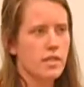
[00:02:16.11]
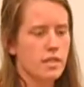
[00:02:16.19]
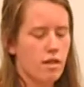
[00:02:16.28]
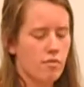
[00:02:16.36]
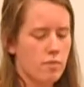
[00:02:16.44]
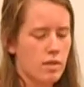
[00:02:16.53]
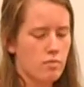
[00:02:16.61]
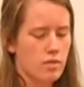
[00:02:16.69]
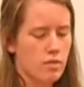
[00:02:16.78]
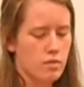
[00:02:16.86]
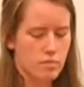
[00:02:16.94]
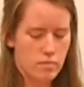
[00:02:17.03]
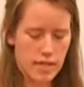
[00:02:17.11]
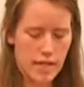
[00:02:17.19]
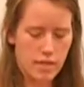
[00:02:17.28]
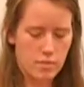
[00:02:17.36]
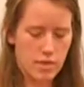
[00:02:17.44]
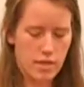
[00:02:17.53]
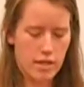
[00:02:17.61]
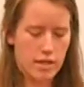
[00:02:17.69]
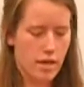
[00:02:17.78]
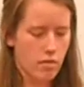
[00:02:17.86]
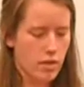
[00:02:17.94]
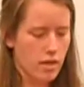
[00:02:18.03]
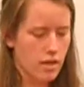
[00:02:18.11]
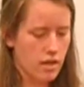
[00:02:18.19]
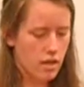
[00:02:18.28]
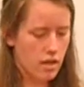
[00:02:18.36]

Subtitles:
and government would lose tax money in that way.